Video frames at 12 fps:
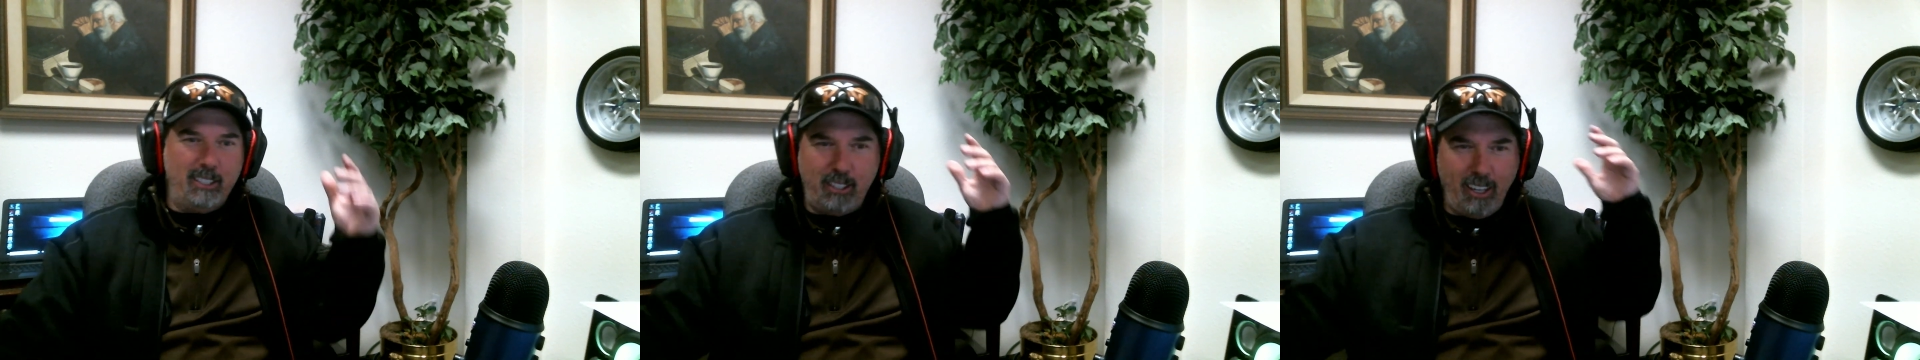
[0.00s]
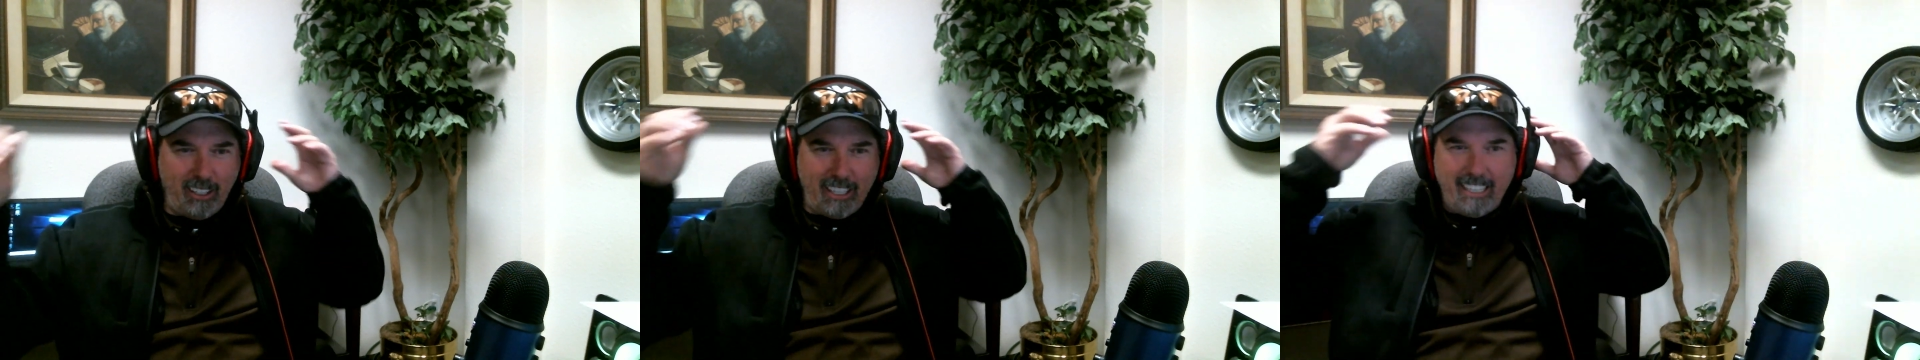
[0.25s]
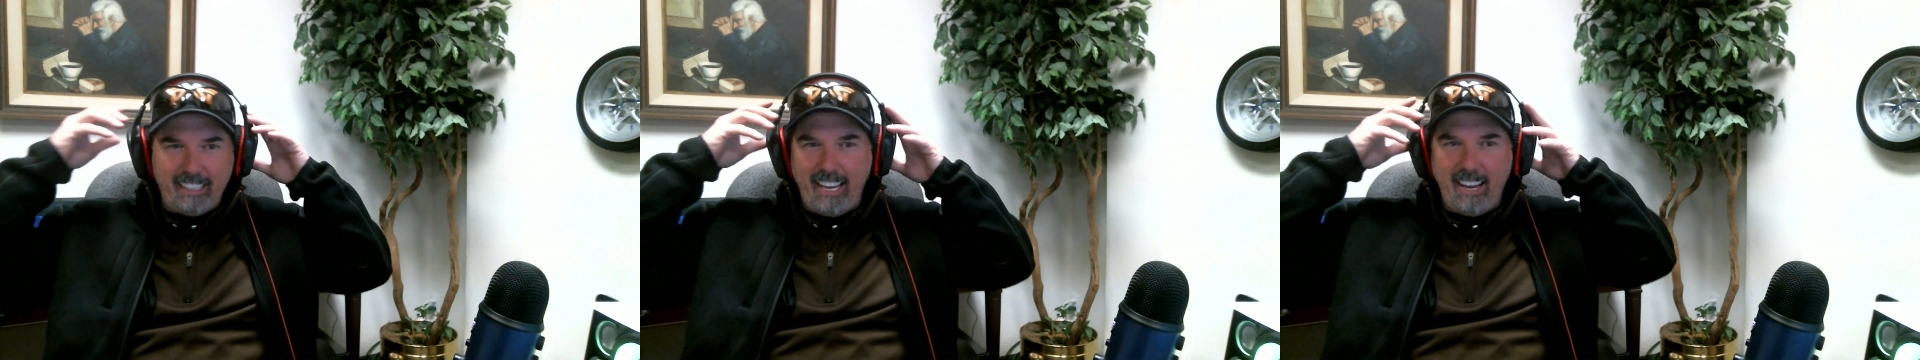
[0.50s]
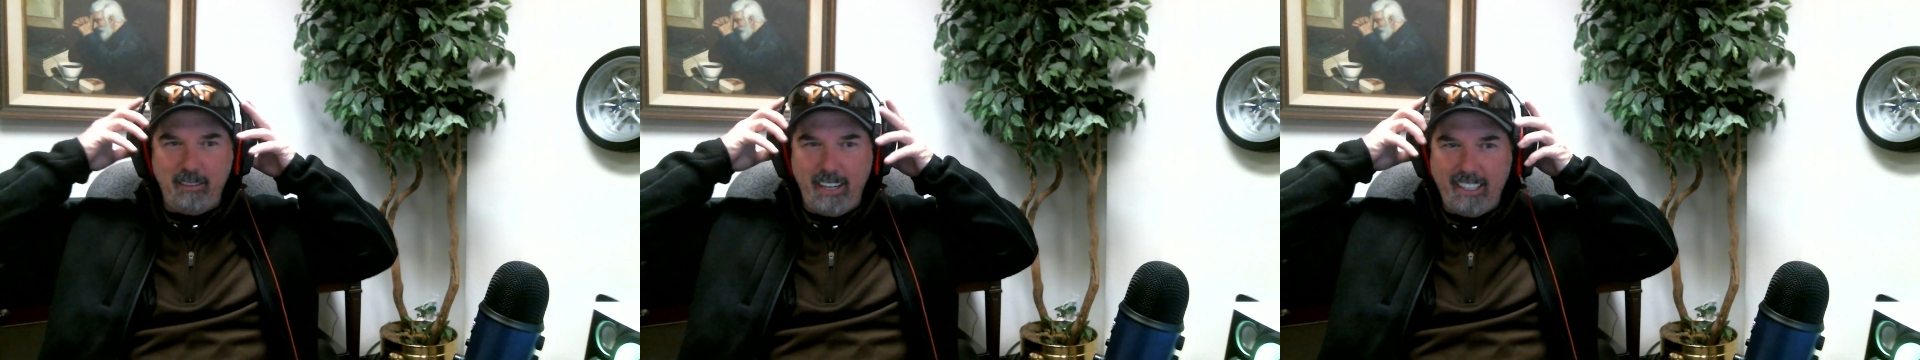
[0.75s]
truck like
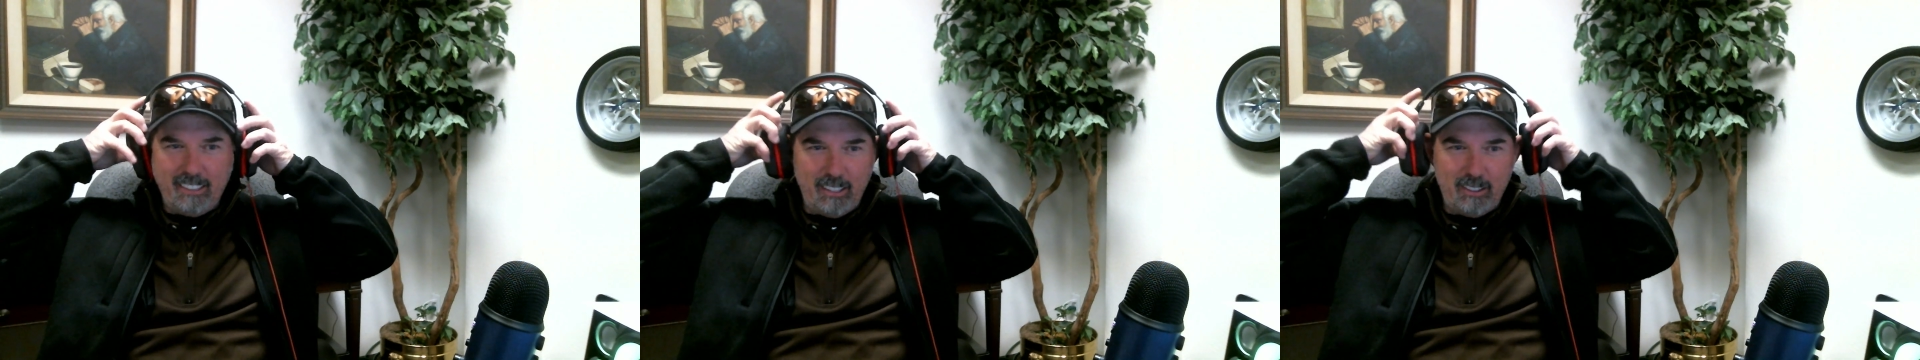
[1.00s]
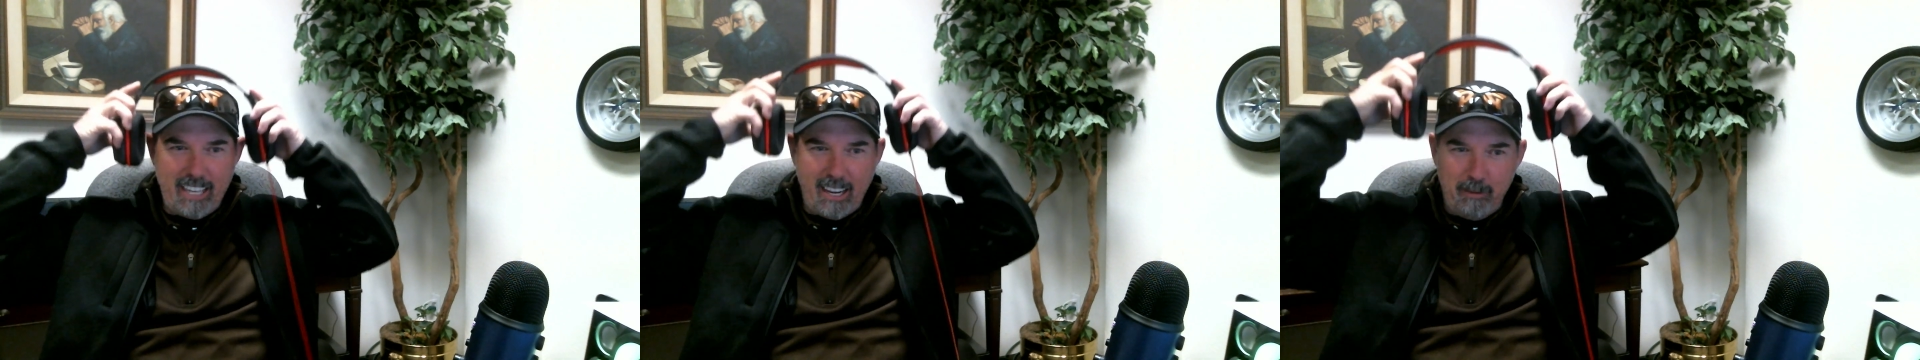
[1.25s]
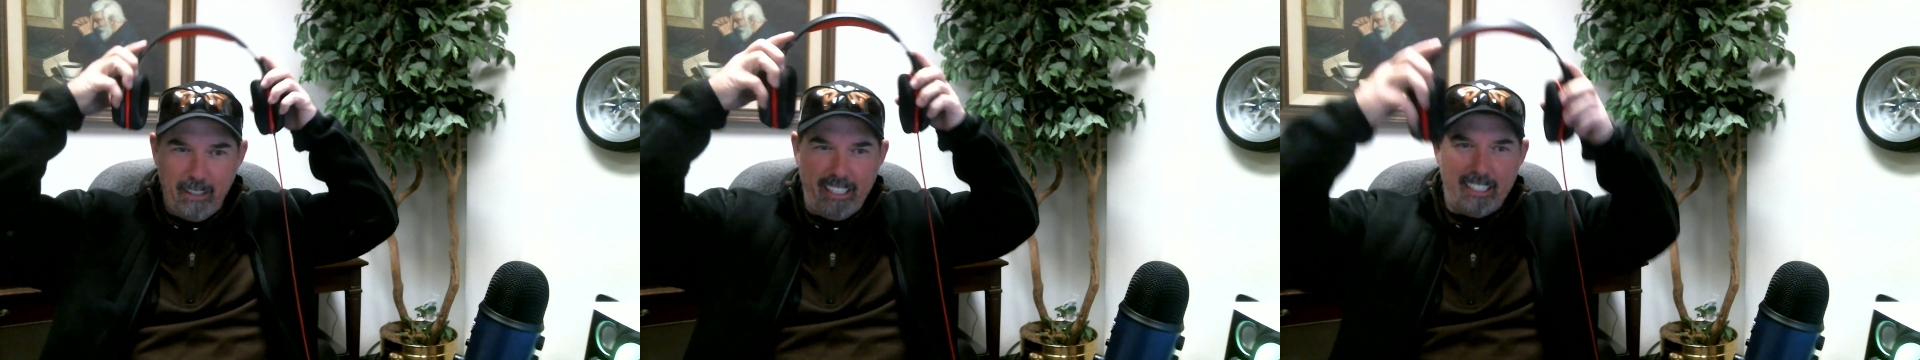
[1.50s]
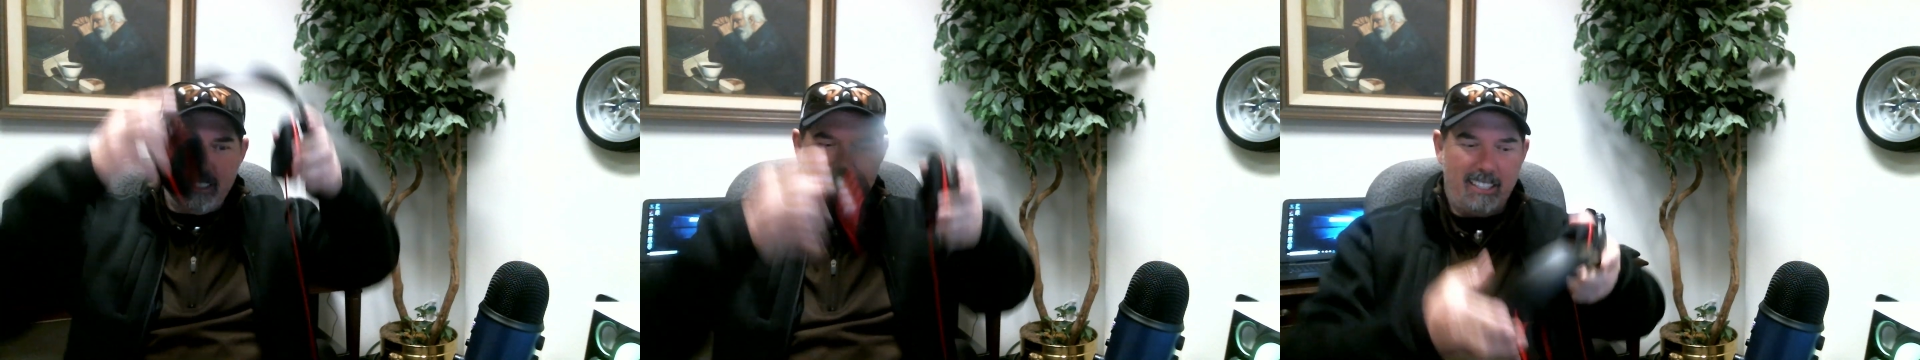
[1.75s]
that, man. She was out of
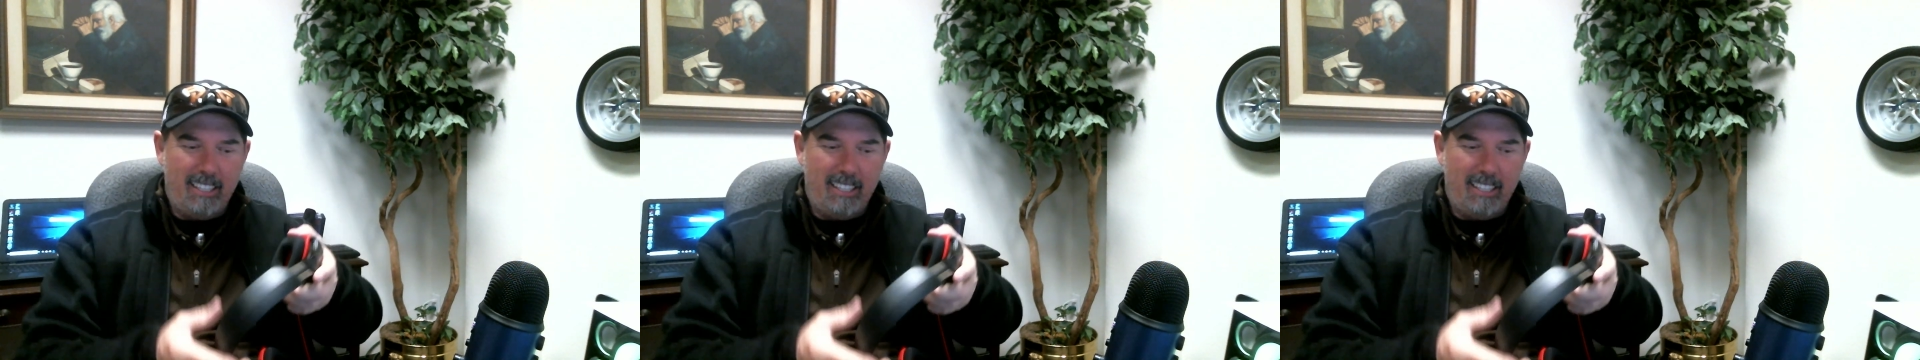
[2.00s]
business.